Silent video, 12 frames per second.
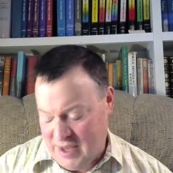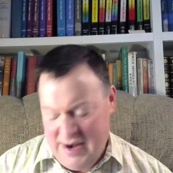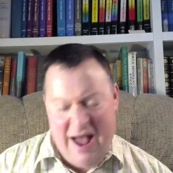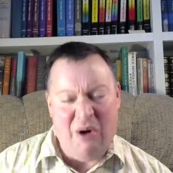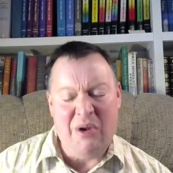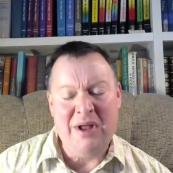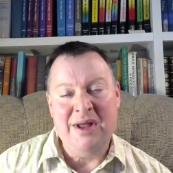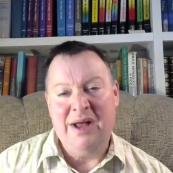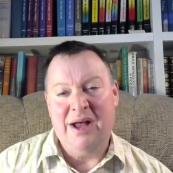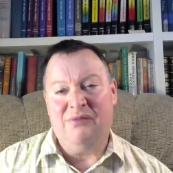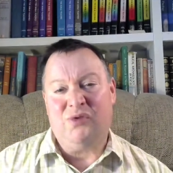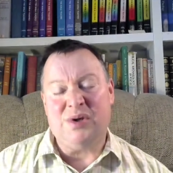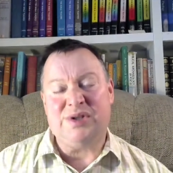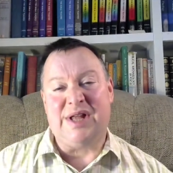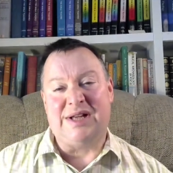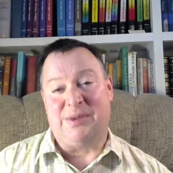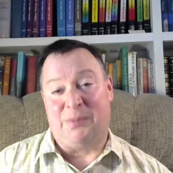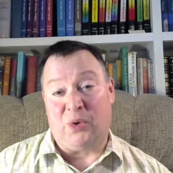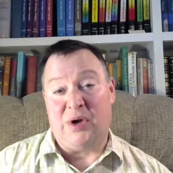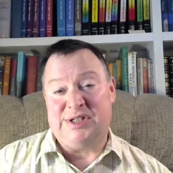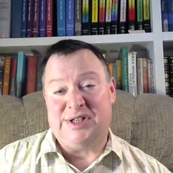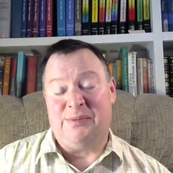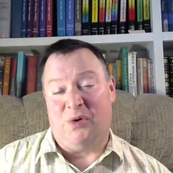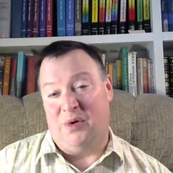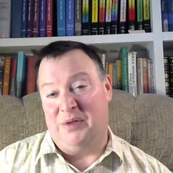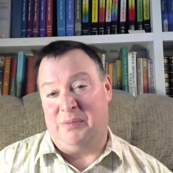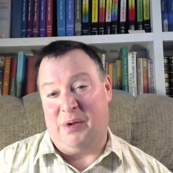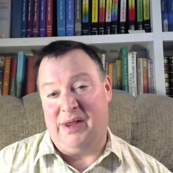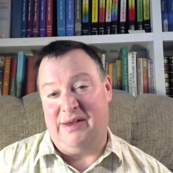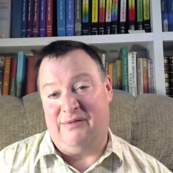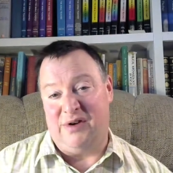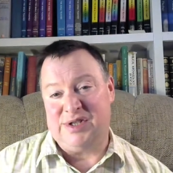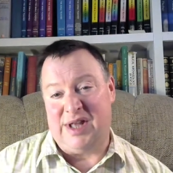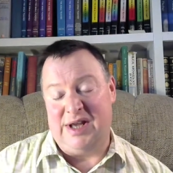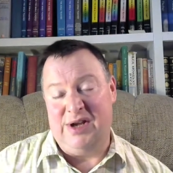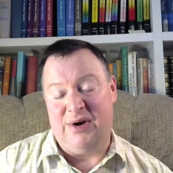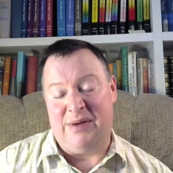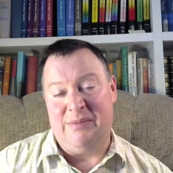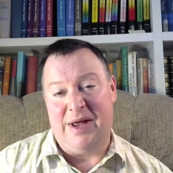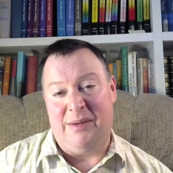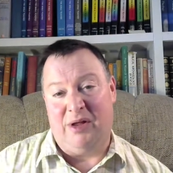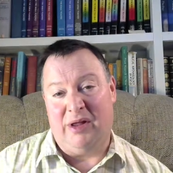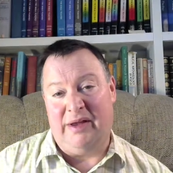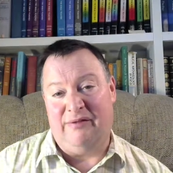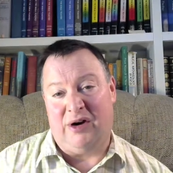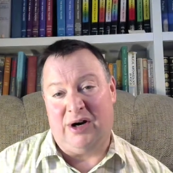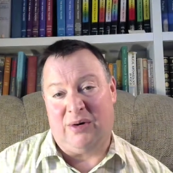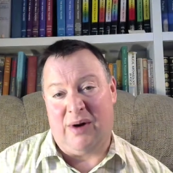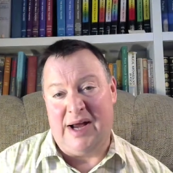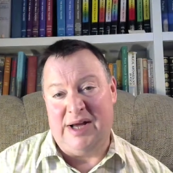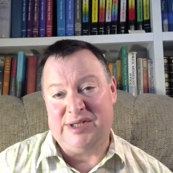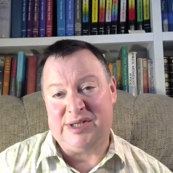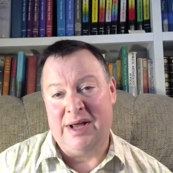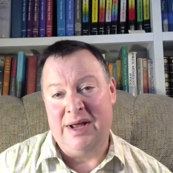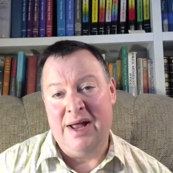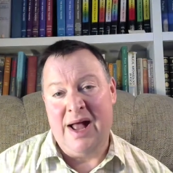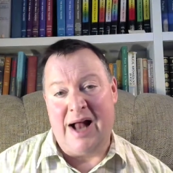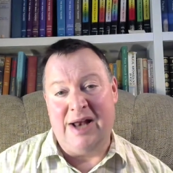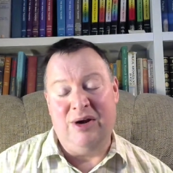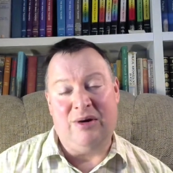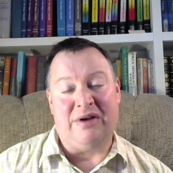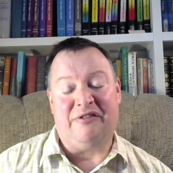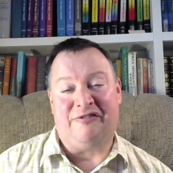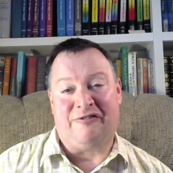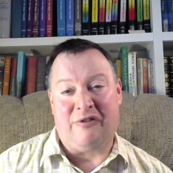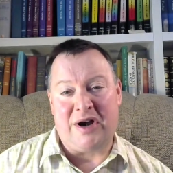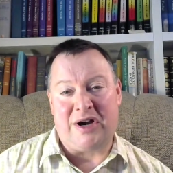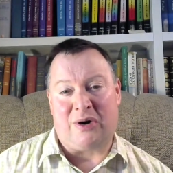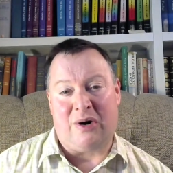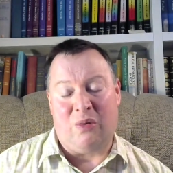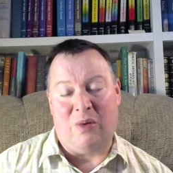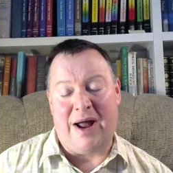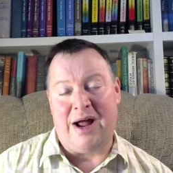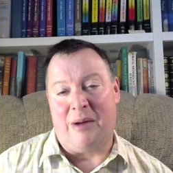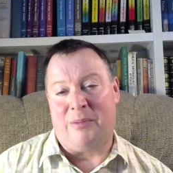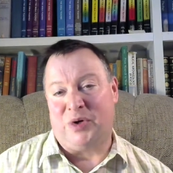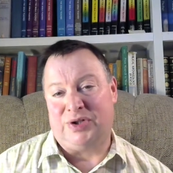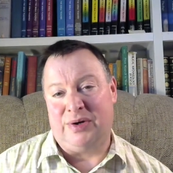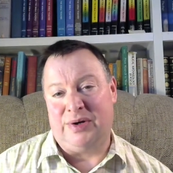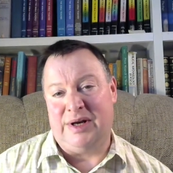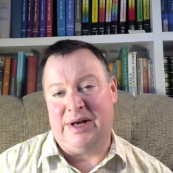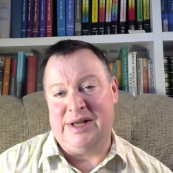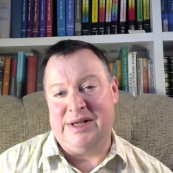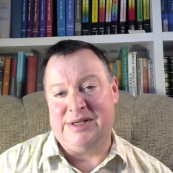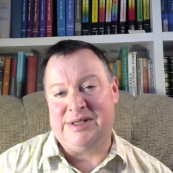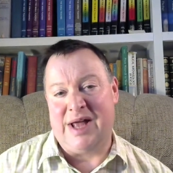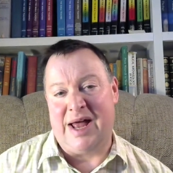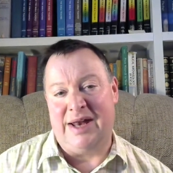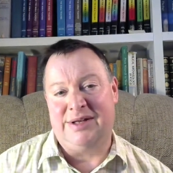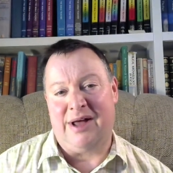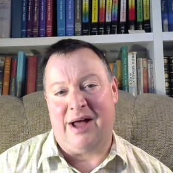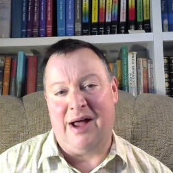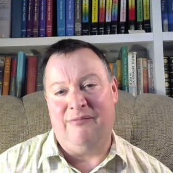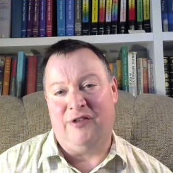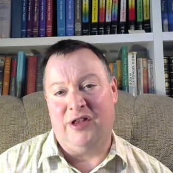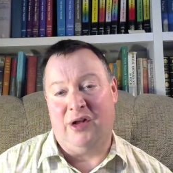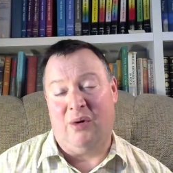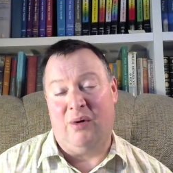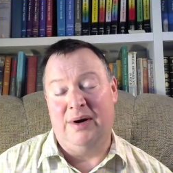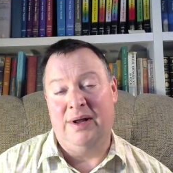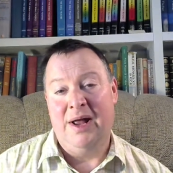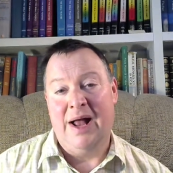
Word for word: Now, of course, that's a principle with believers that you can be a believer in Christ and you can fritter away opportunities and time for the Lord.